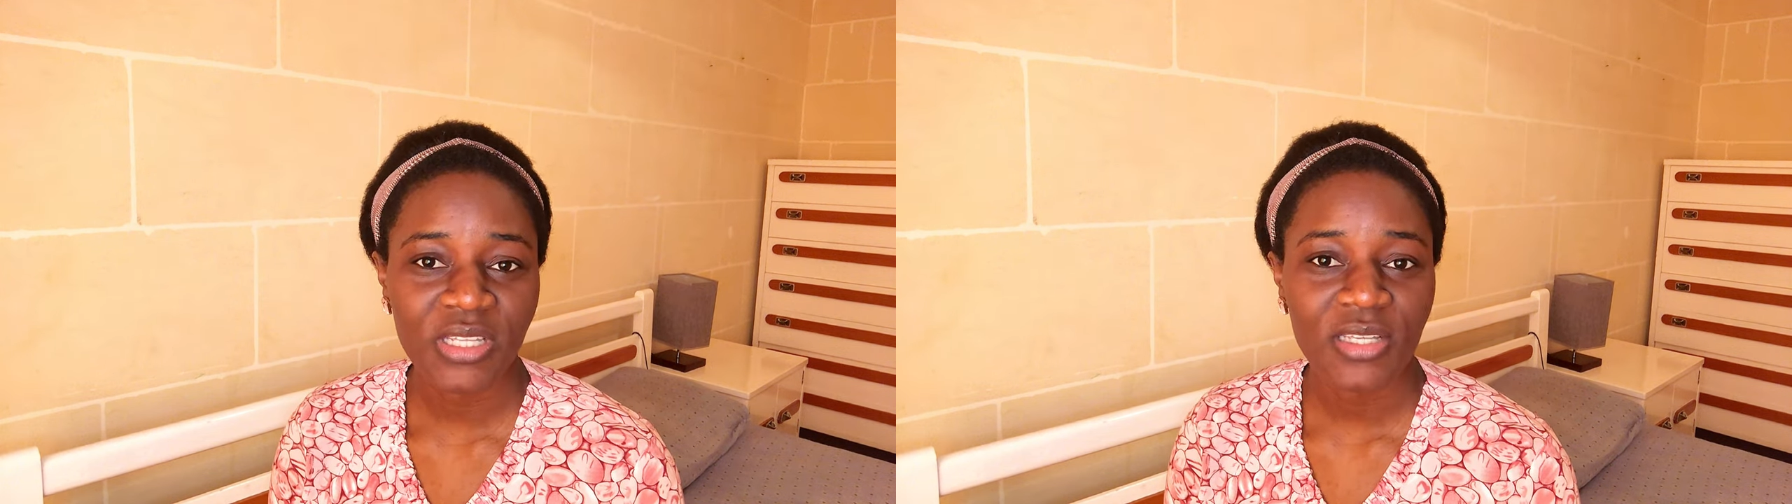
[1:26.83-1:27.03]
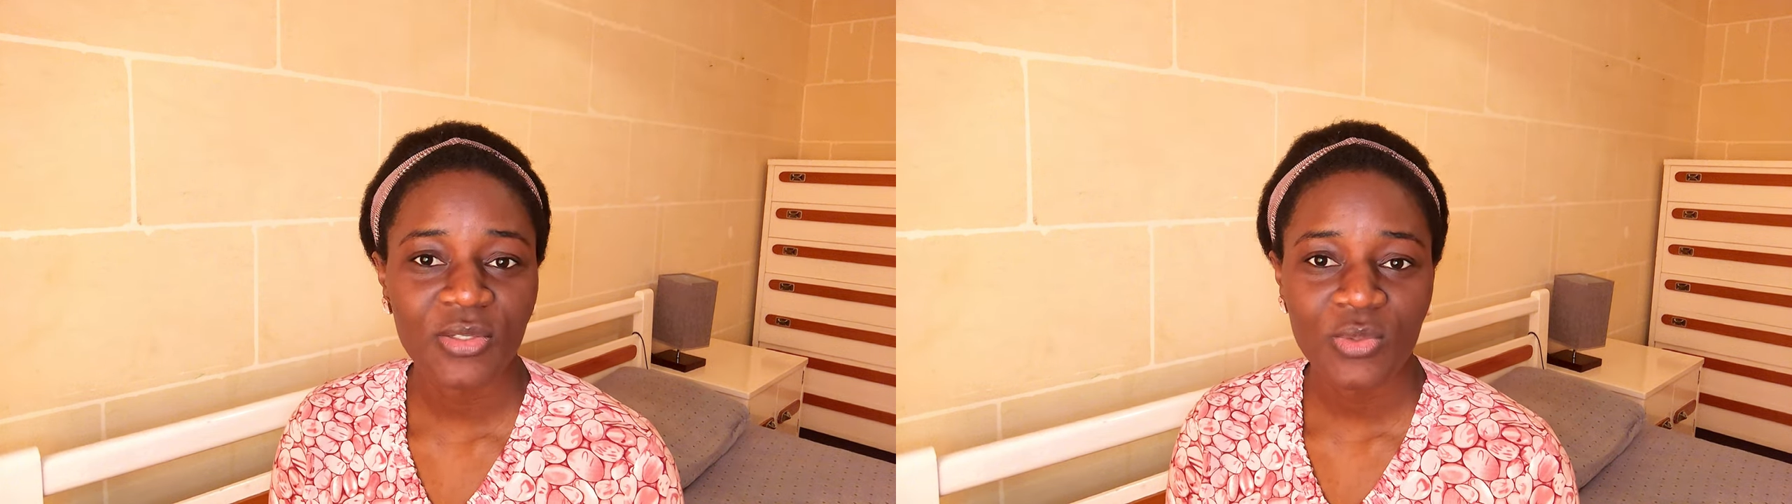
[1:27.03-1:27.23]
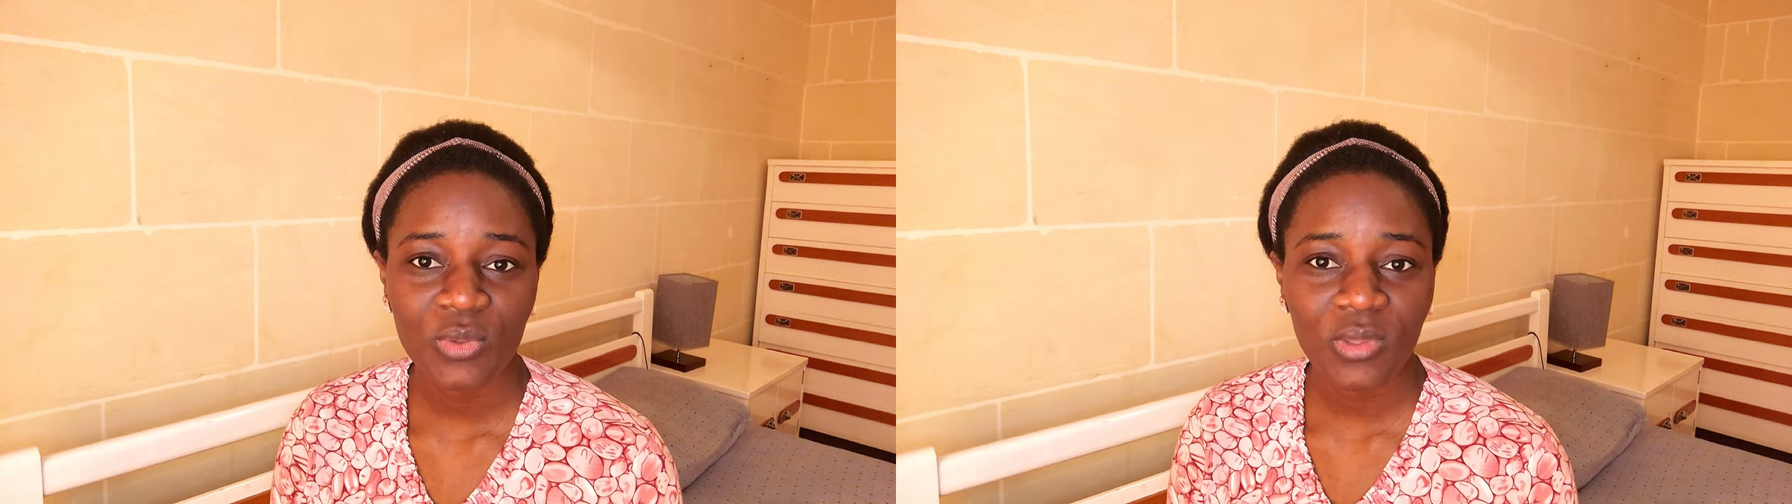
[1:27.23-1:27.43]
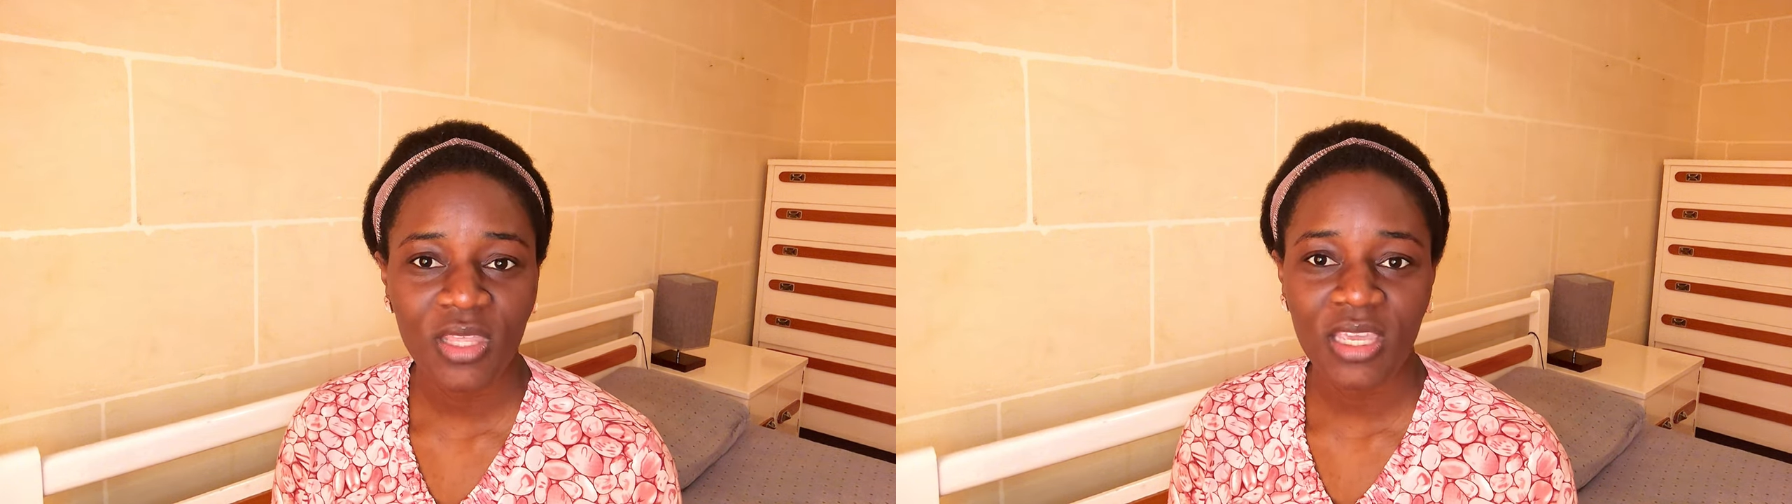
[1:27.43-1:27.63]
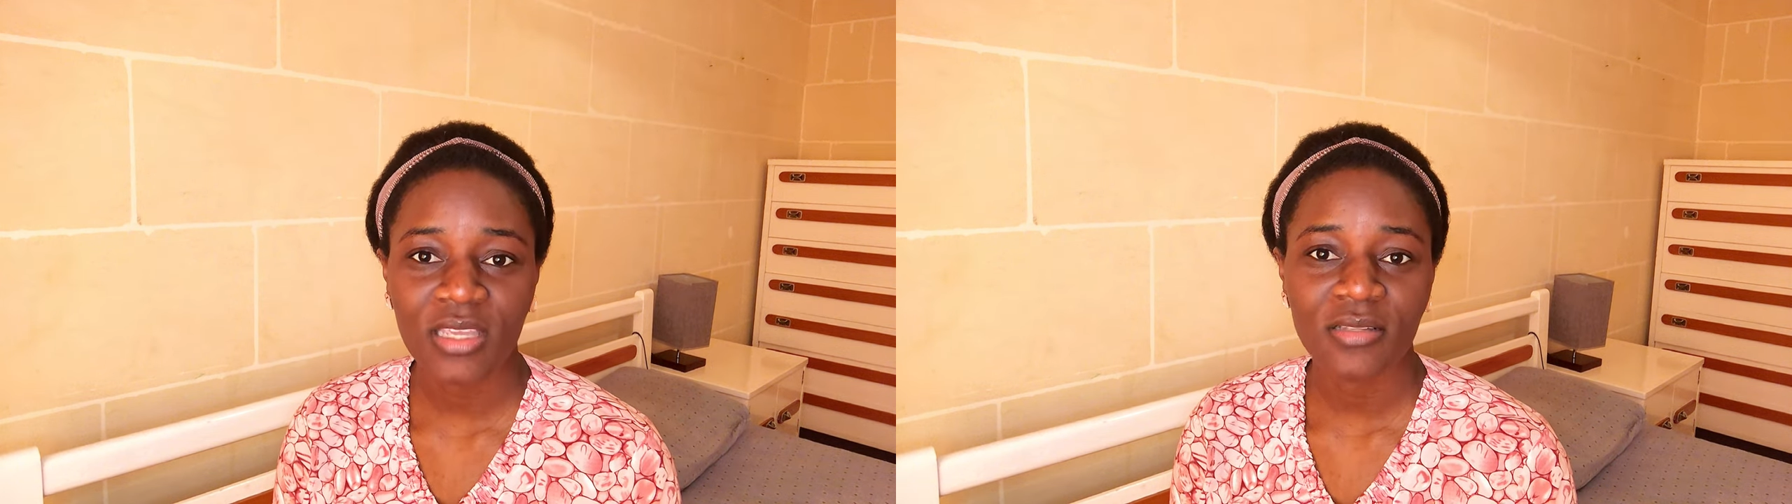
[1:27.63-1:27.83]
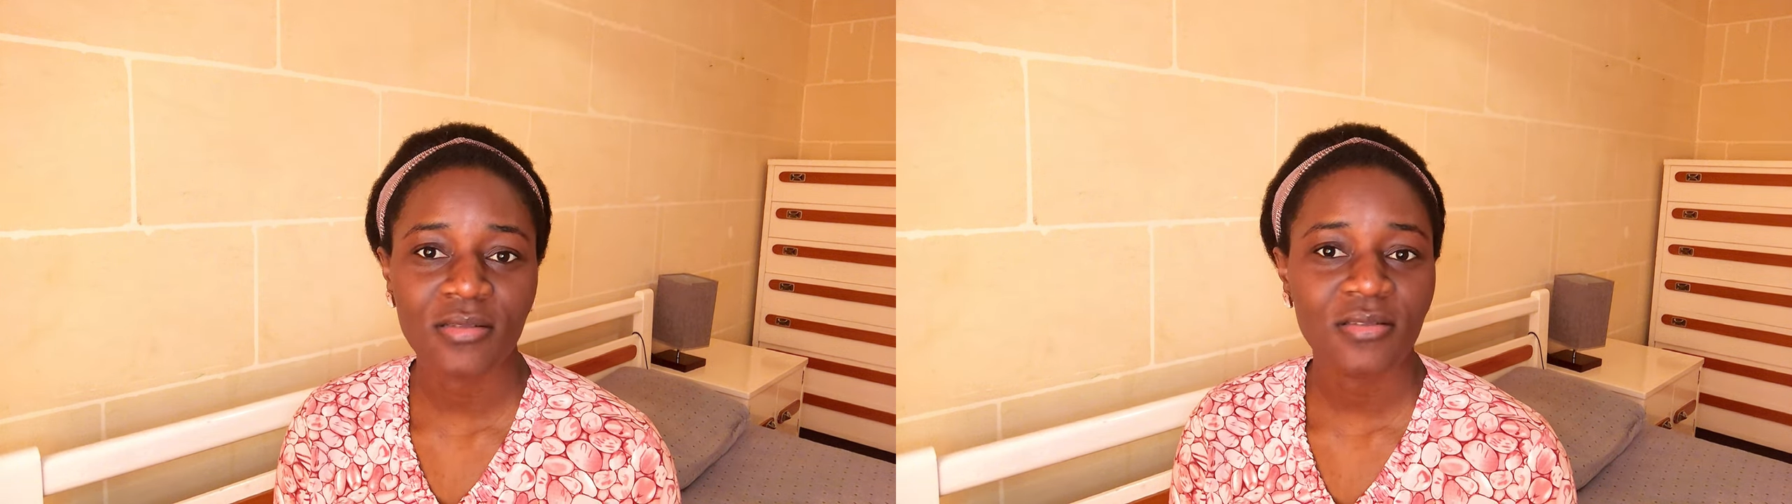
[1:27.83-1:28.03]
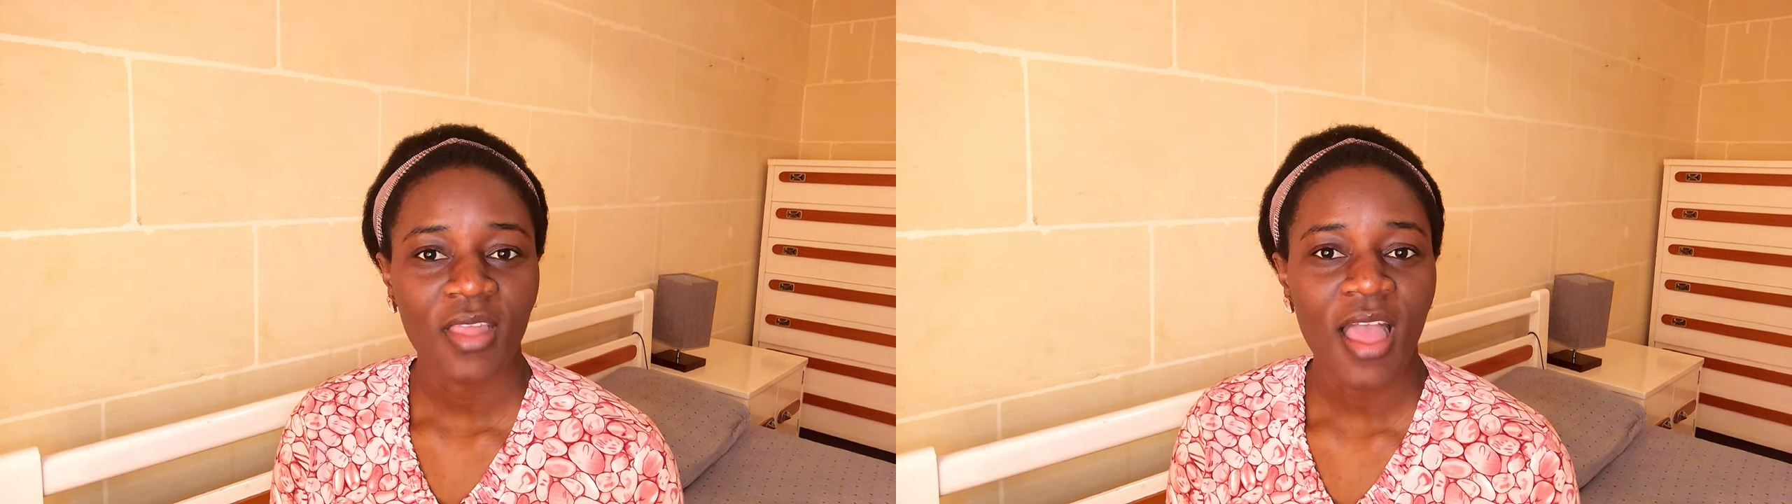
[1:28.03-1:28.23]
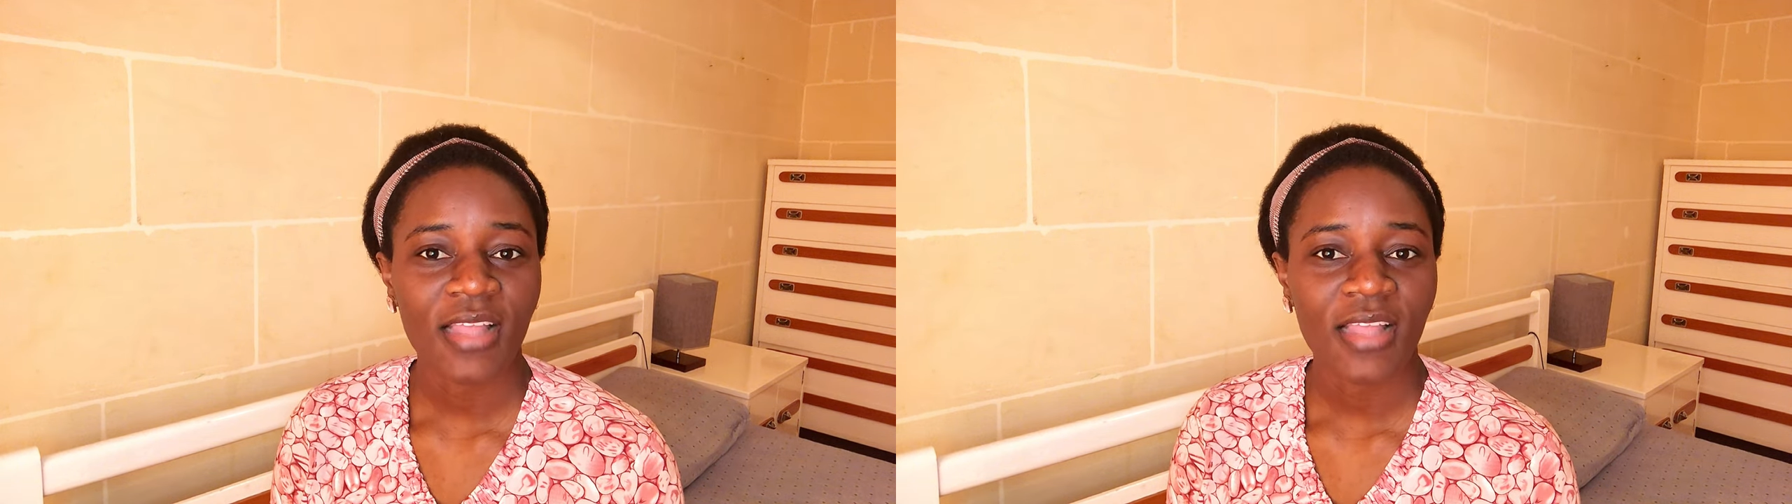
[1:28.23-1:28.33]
their students?